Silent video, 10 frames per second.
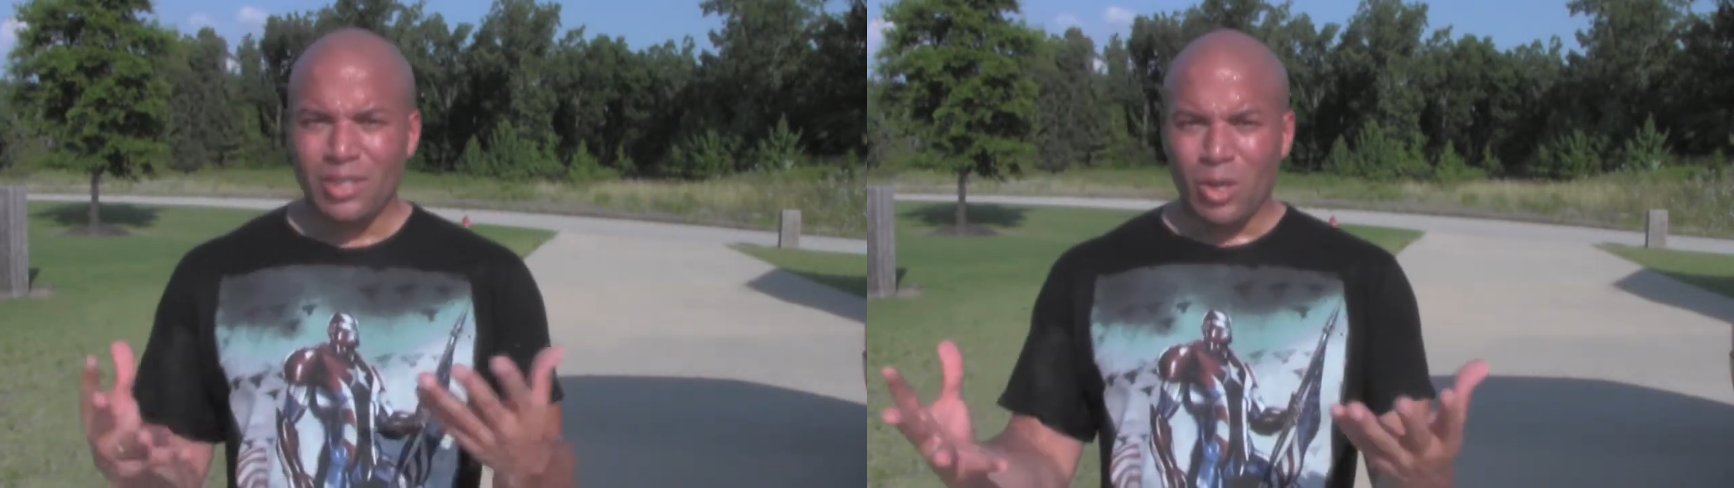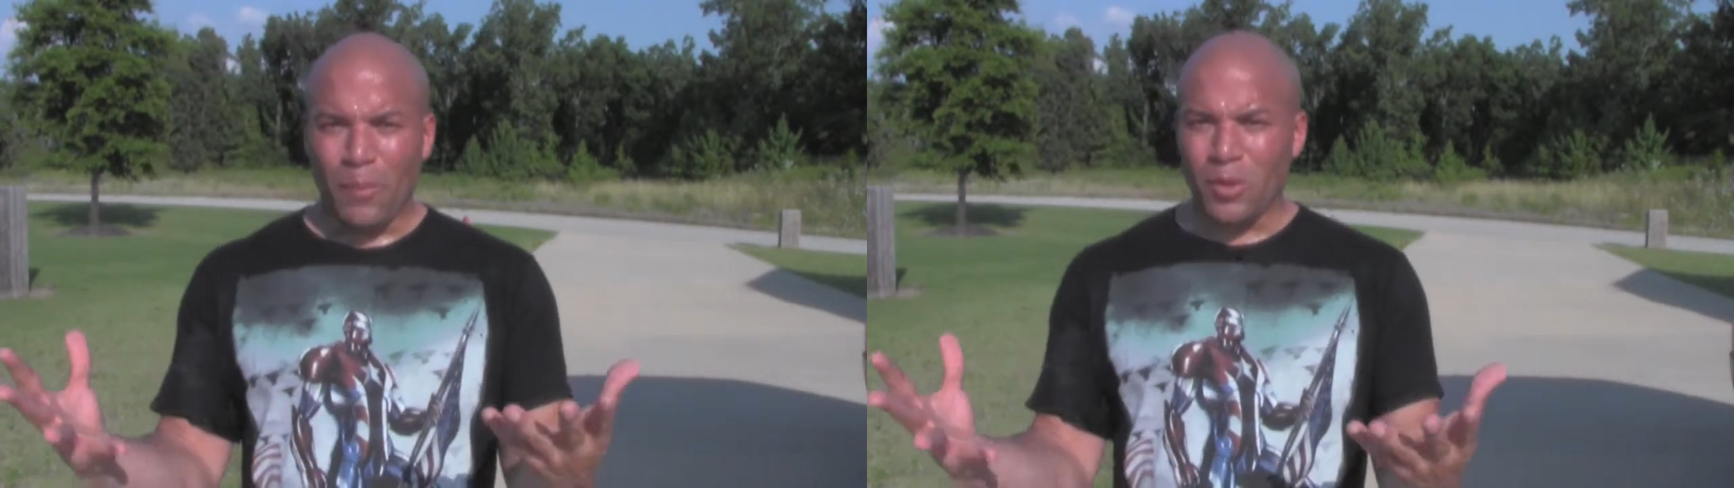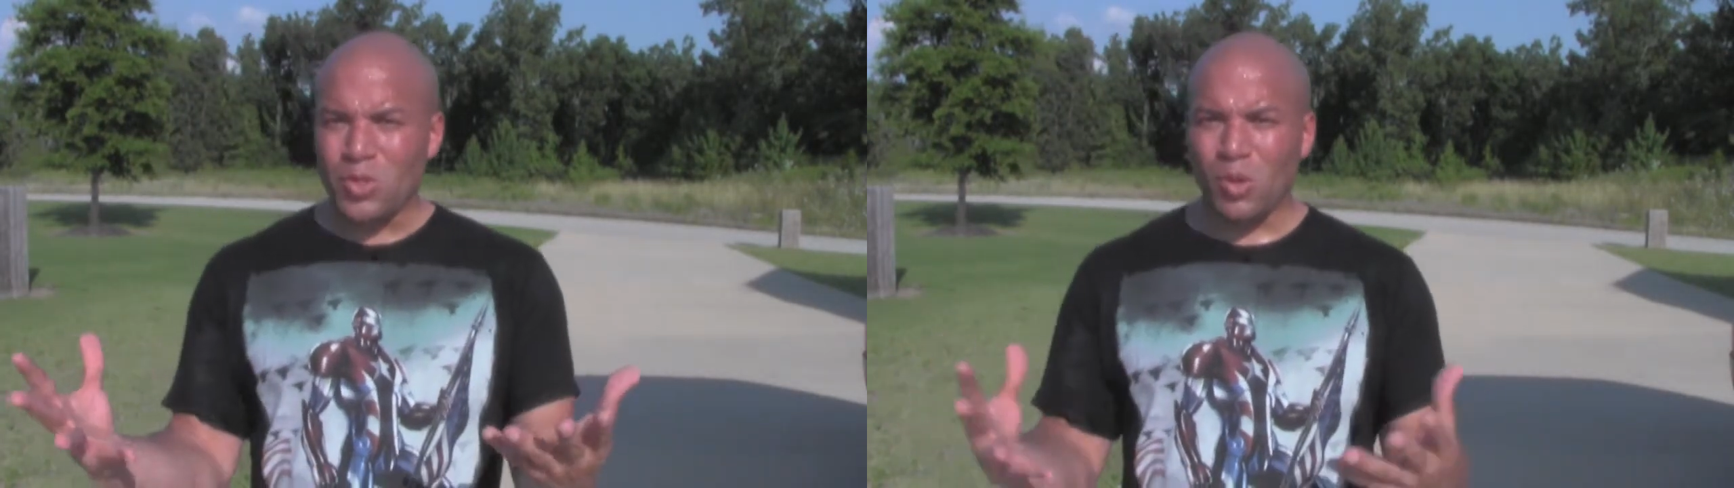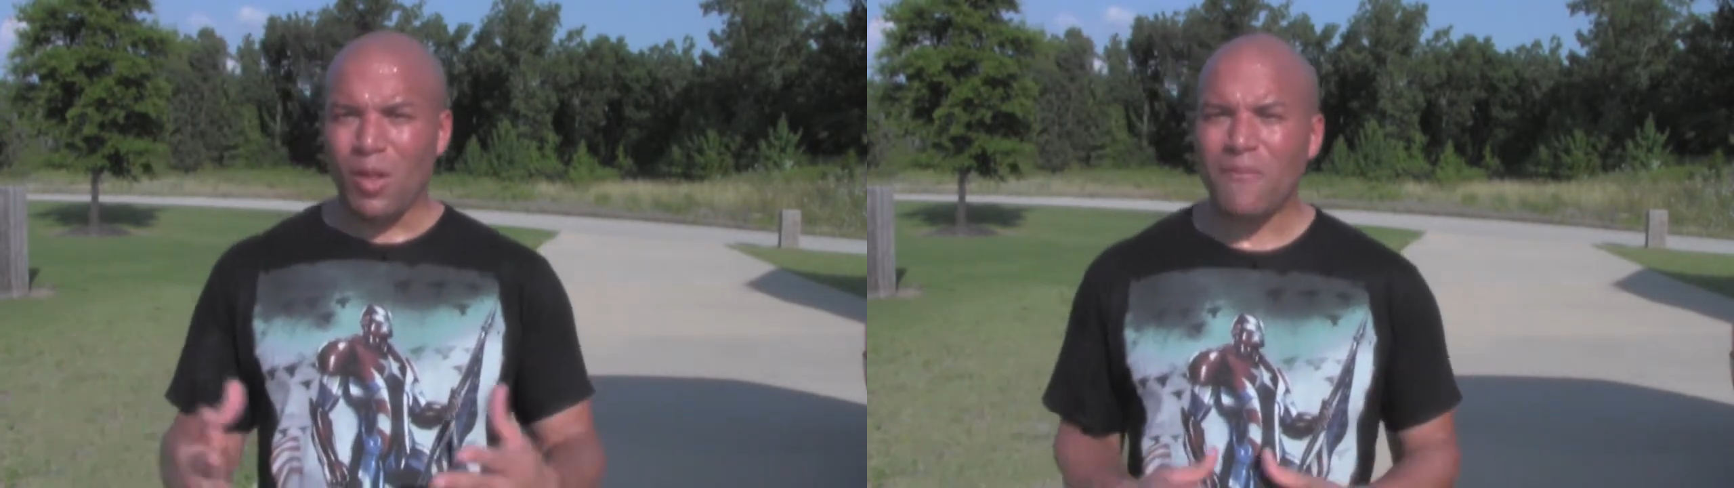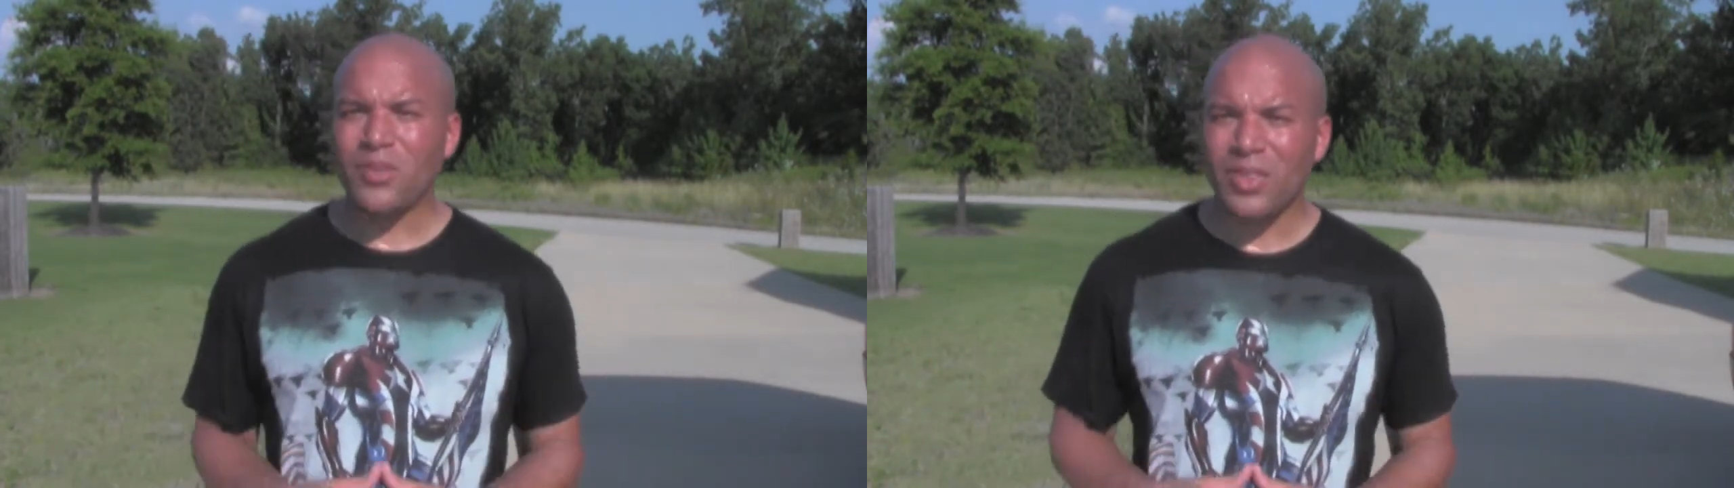you know, personal
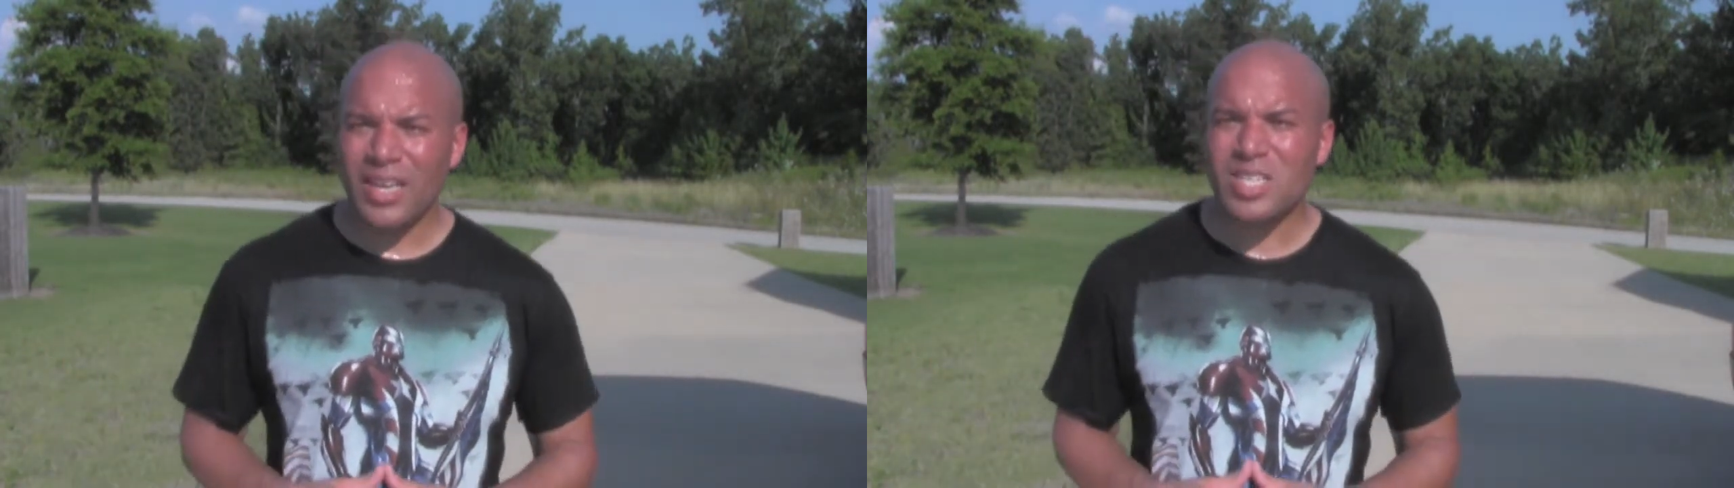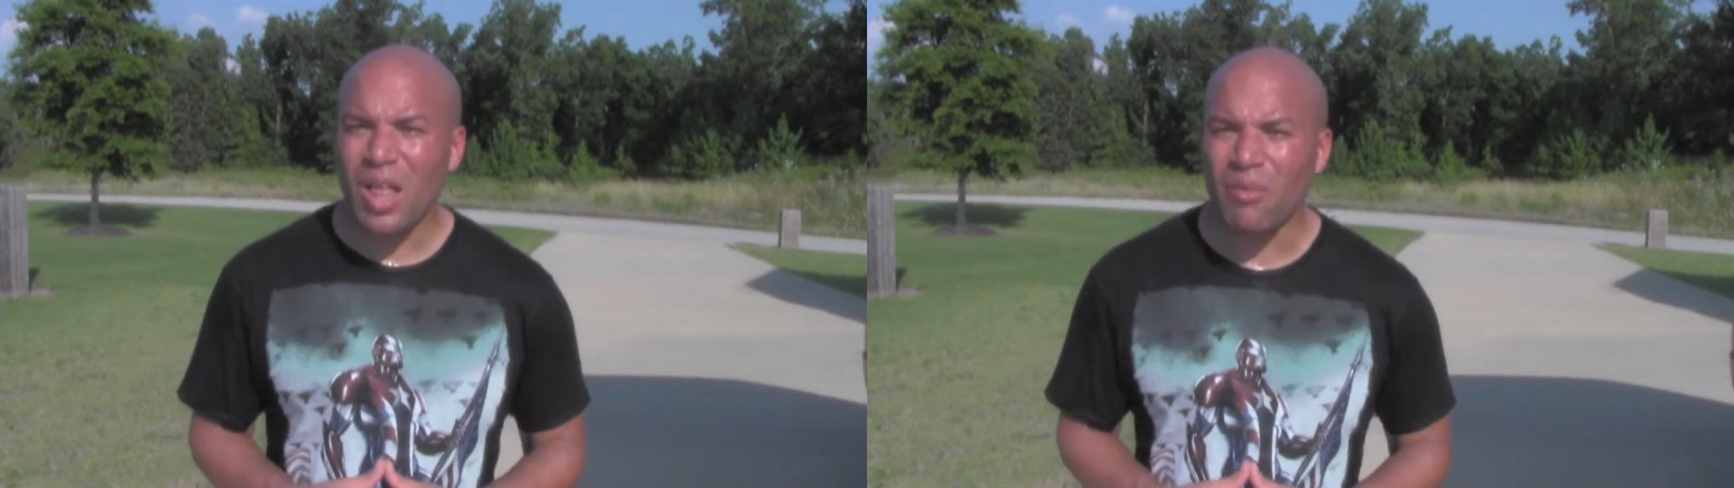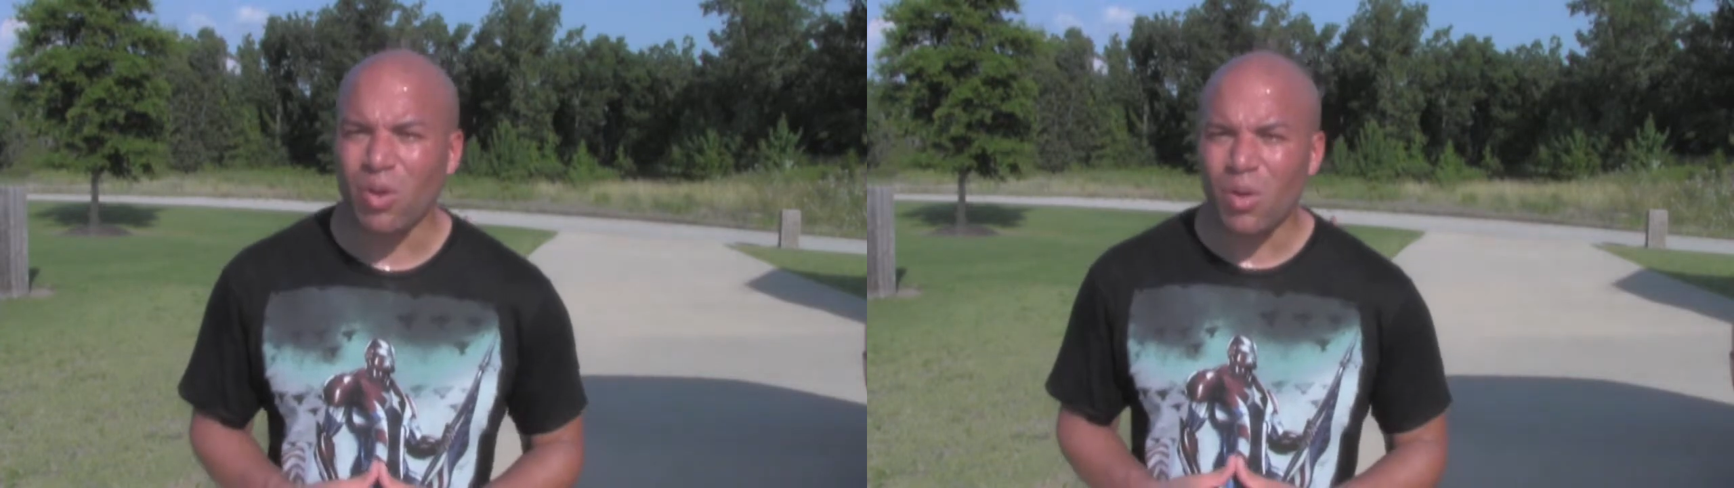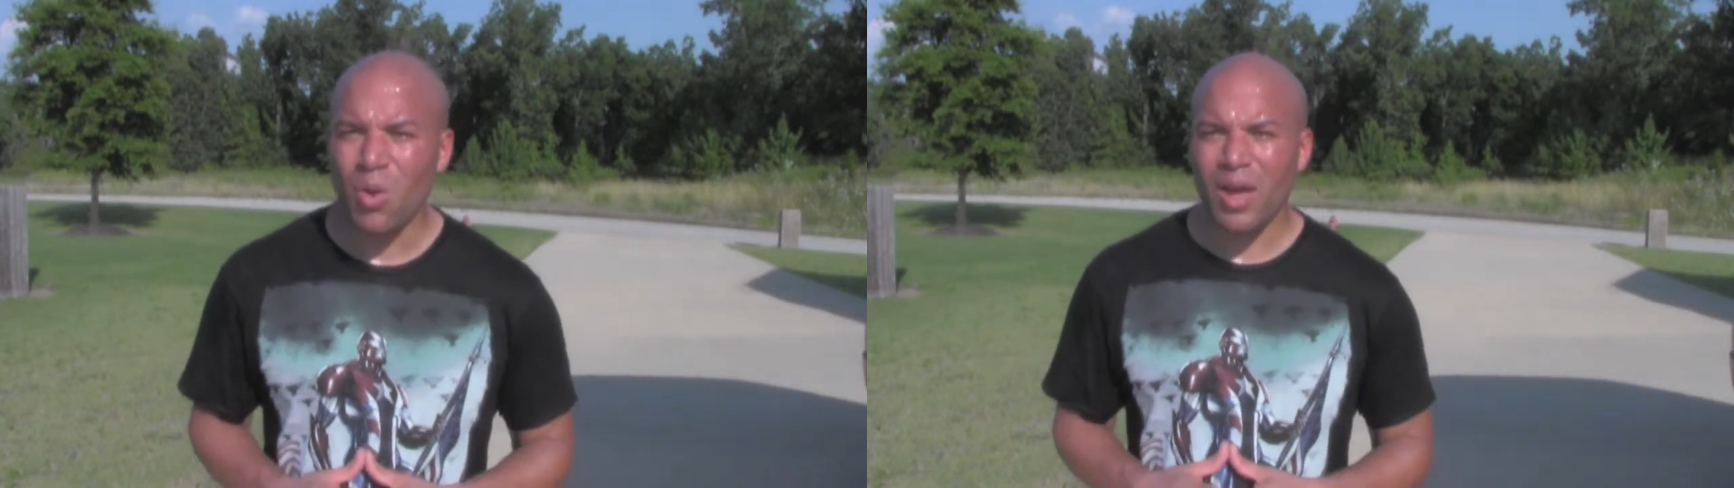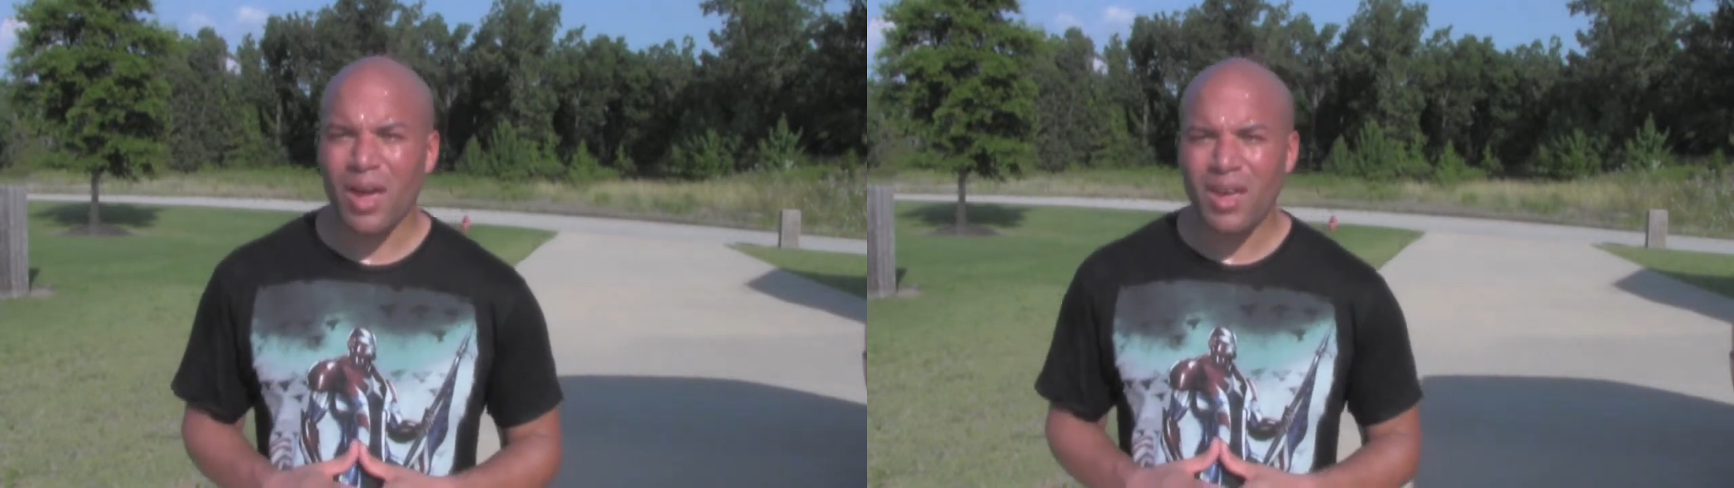life to the next level,
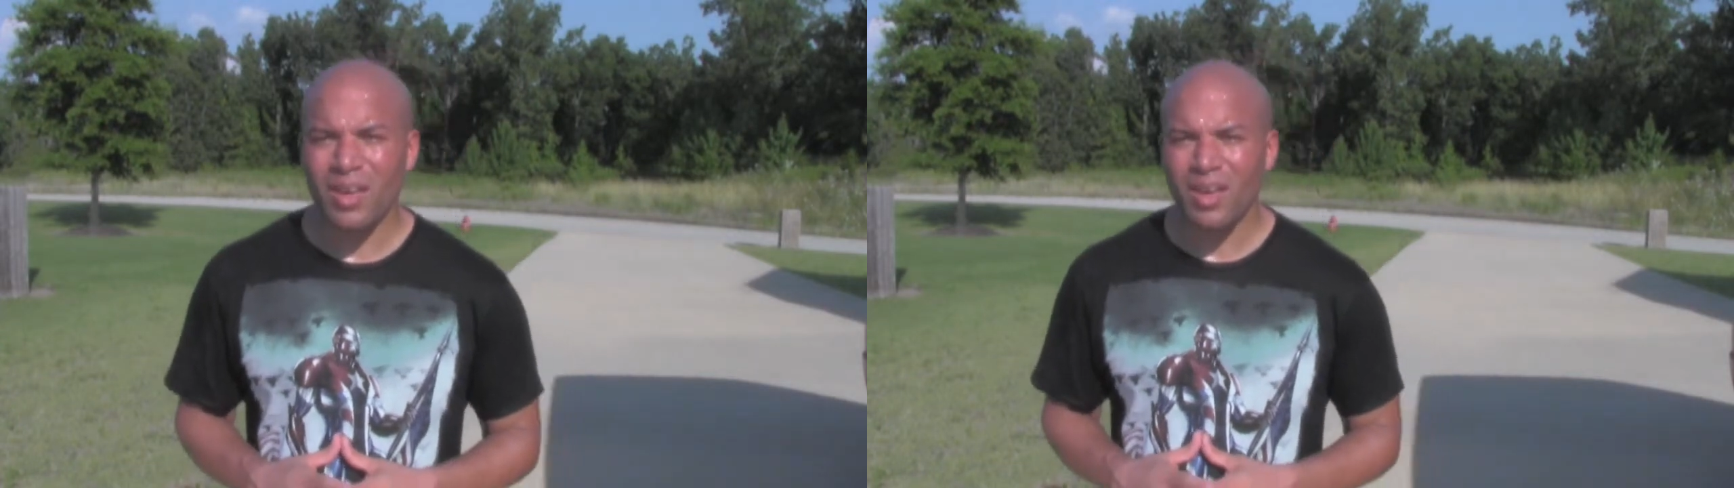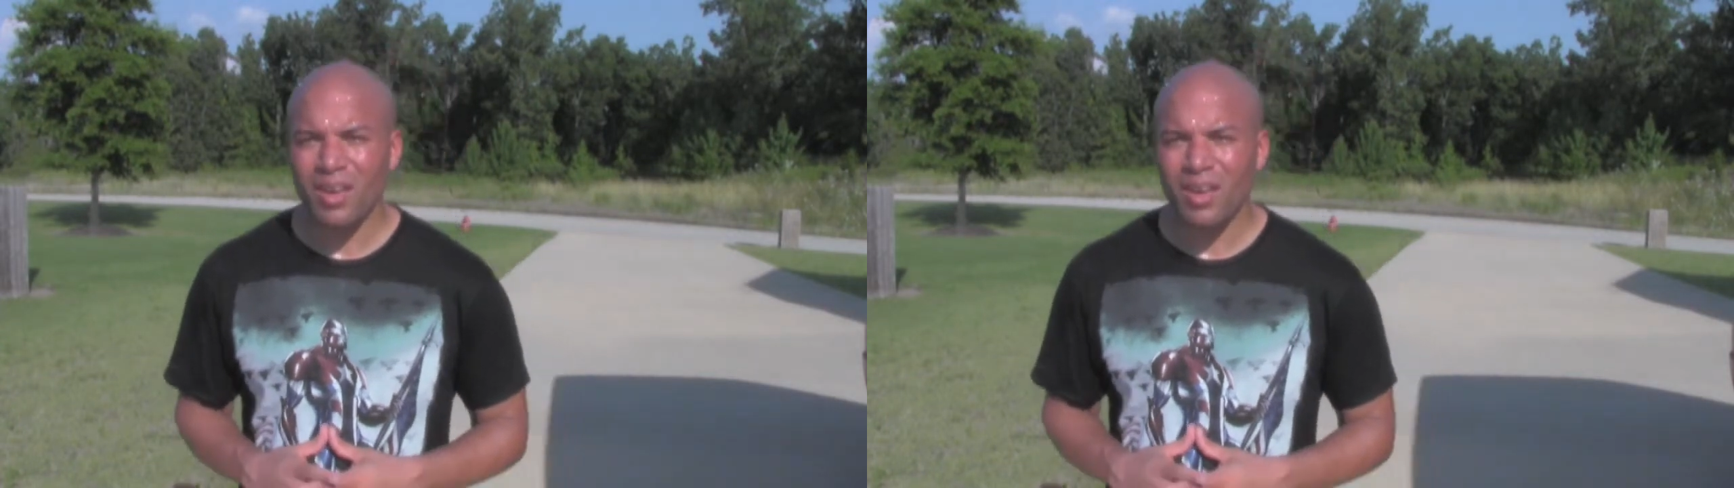okay?